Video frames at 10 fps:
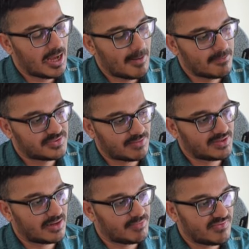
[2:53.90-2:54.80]
something
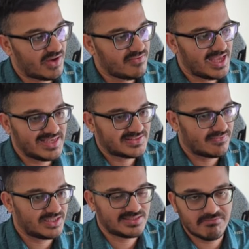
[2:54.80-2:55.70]
like b5, a7
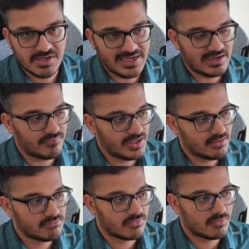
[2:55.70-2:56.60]
is immediately winning.